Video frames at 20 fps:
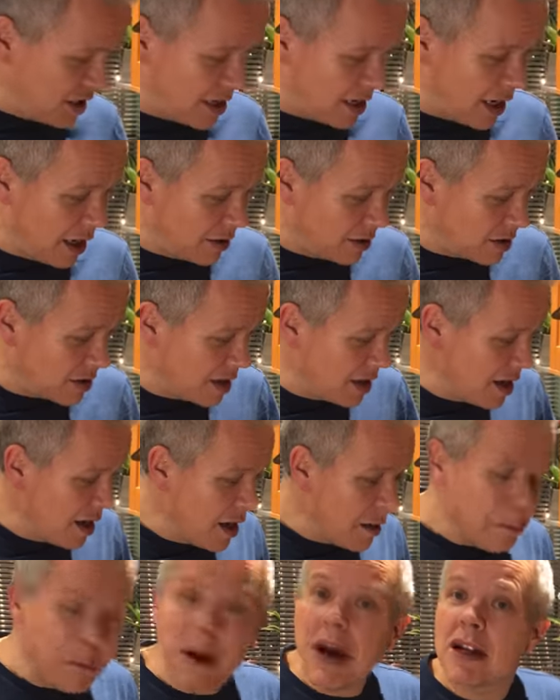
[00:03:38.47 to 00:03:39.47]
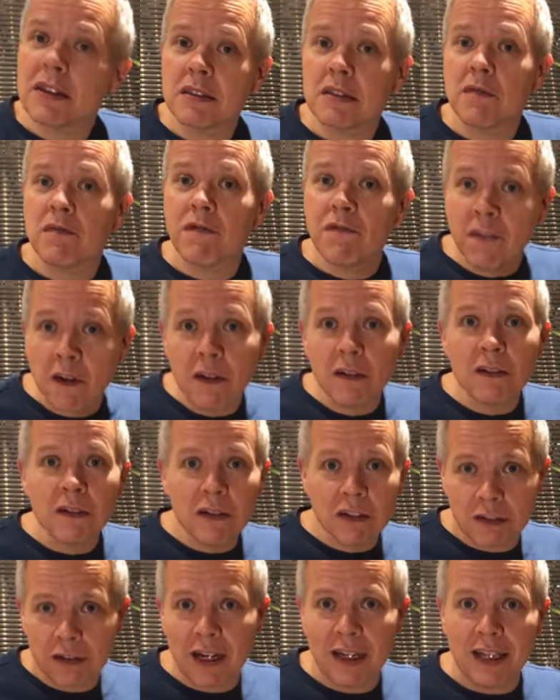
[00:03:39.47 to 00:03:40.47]
toast. But full
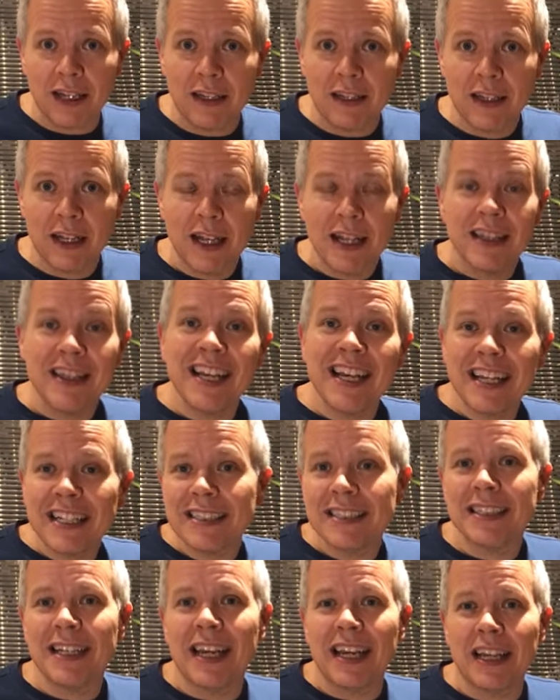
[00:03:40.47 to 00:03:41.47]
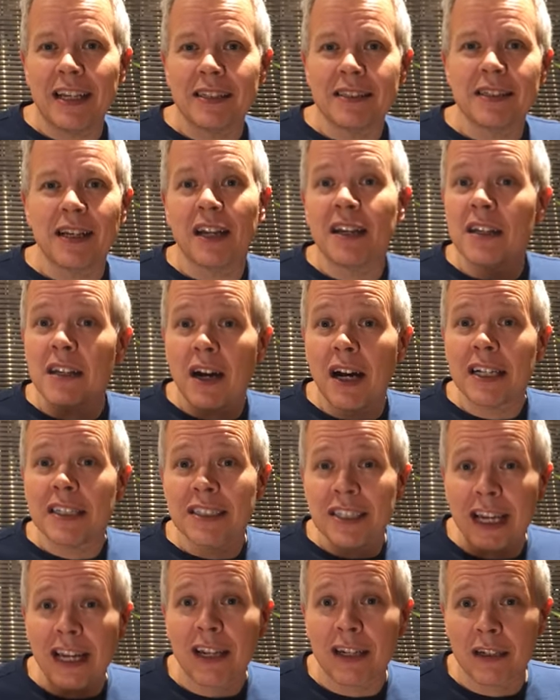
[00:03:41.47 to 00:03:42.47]
credit, this is a
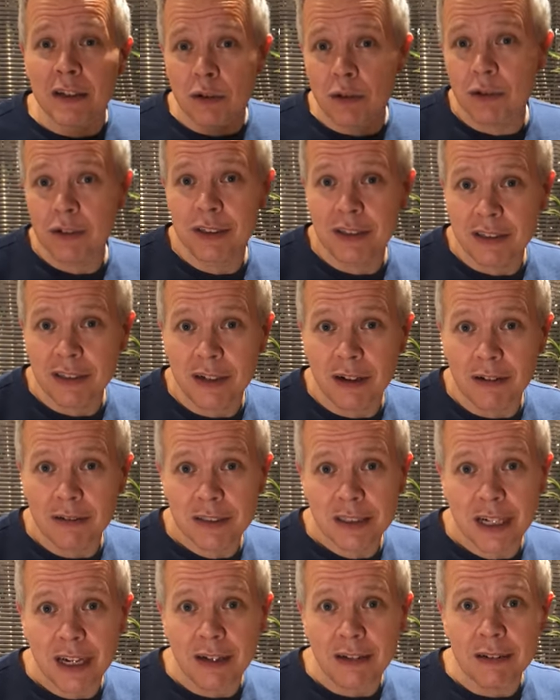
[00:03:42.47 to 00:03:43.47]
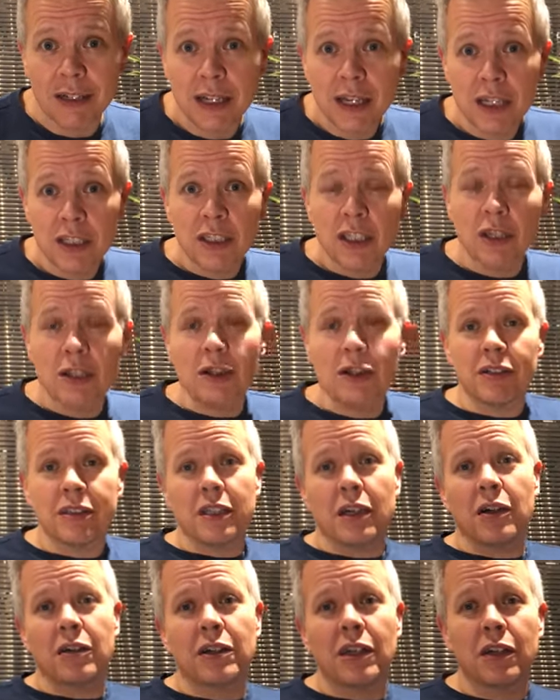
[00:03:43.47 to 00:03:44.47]
Nigella Lawson cocktail. She cooked
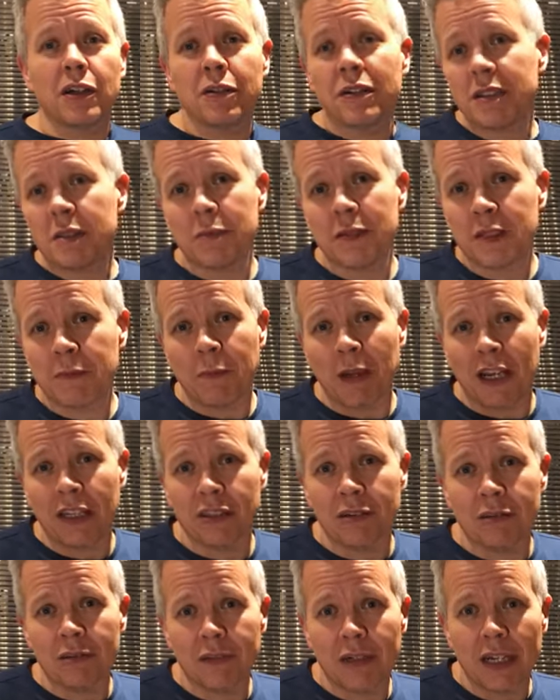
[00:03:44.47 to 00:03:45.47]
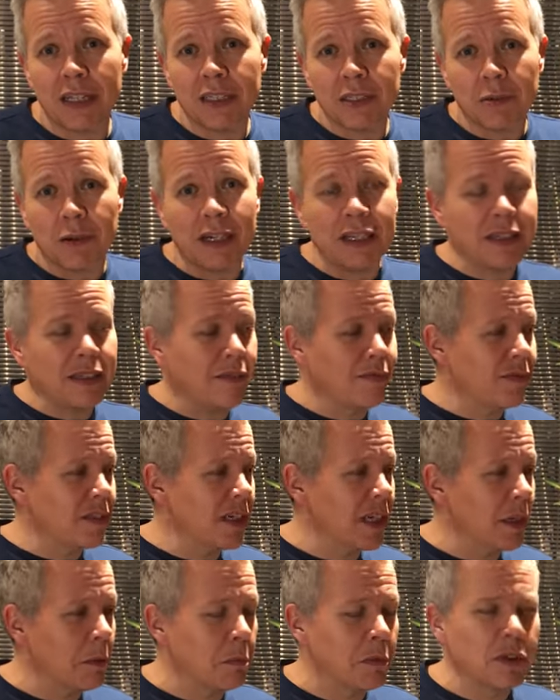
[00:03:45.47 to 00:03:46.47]
it on her Christmas special in
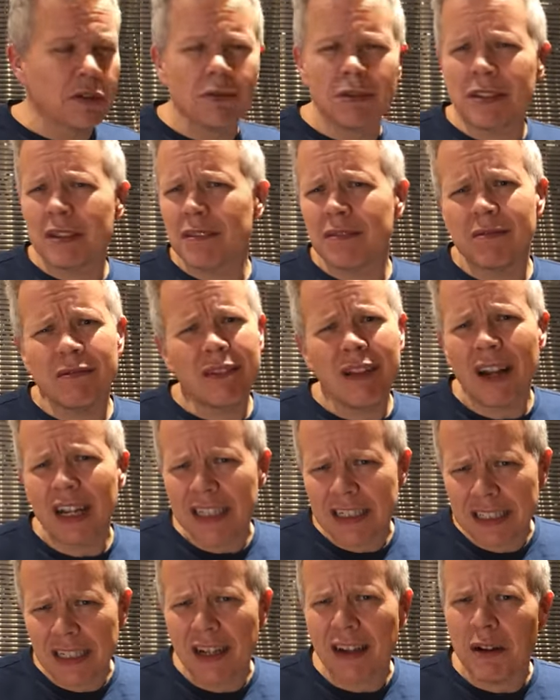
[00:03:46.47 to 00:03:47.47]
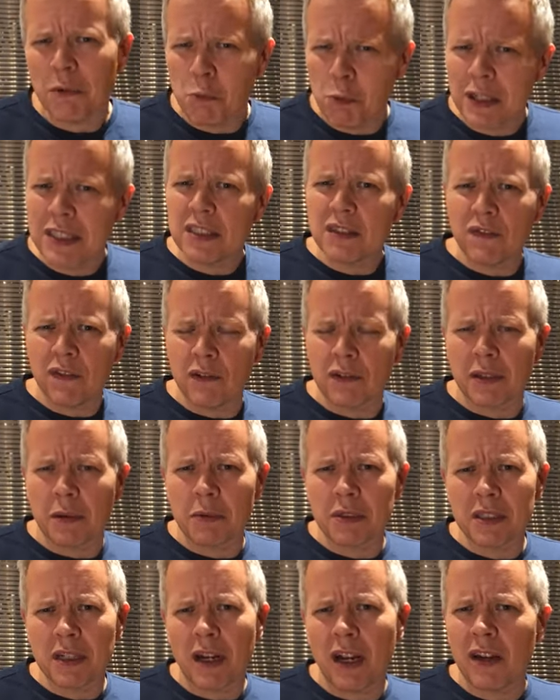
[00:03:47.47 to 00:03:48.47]
2017, which was nicely kind of wistful. There
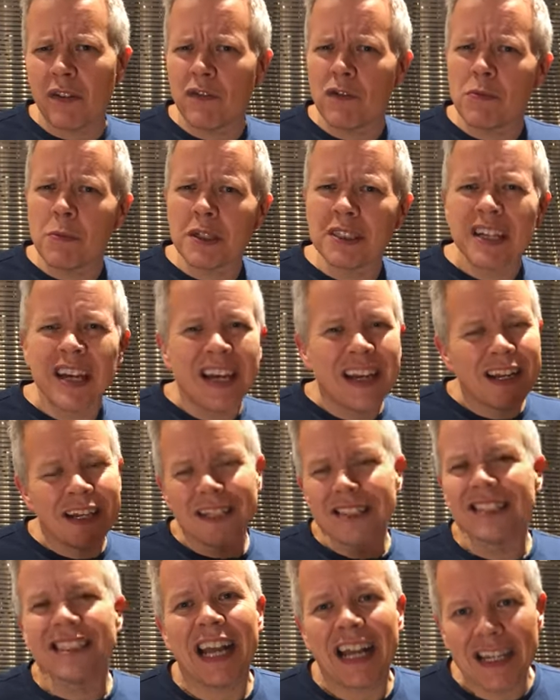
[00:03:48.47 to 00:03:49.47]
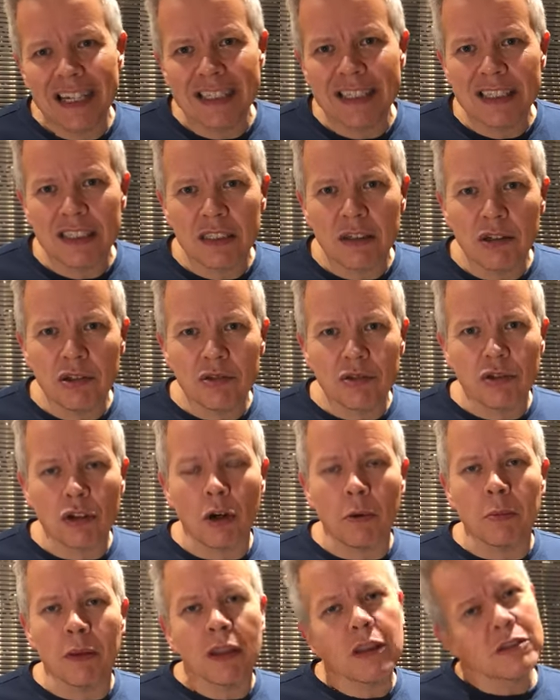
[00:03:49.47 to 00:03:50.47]
was kind of almost sadness is too
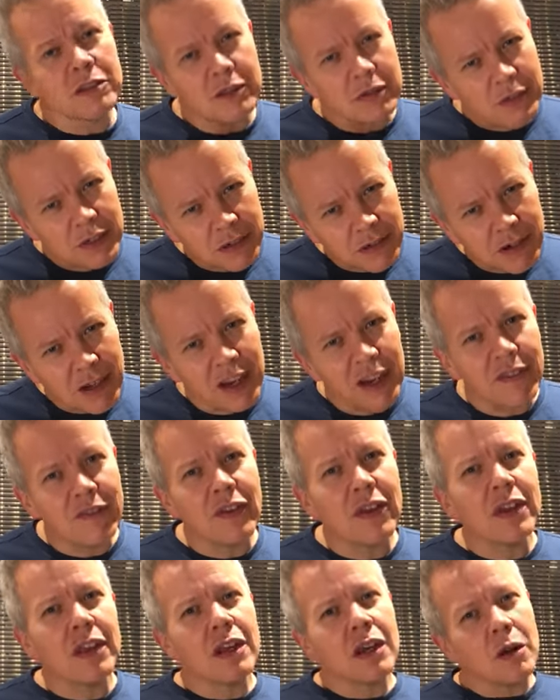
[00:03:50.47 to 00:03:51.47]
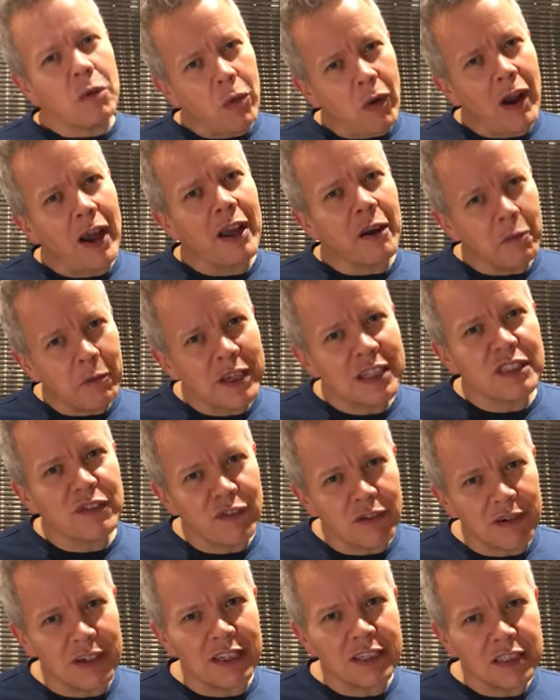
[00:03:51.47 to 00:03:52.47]
strong, but there was a real kind of quiet
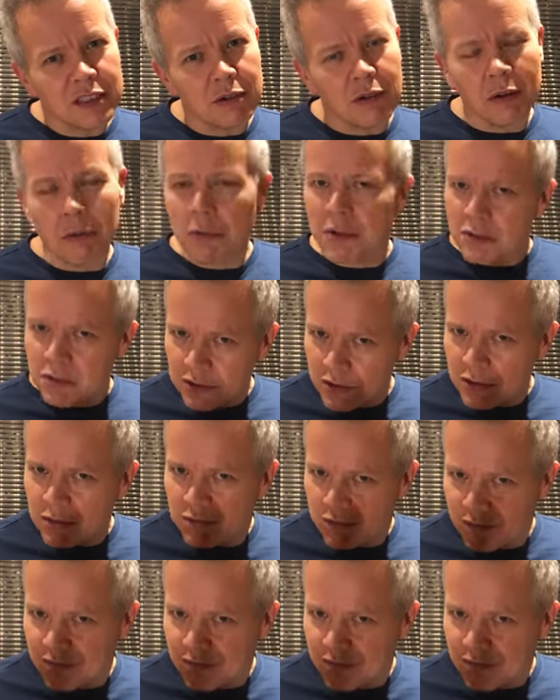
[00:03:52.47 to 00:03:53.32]
wistfulness to it, which was,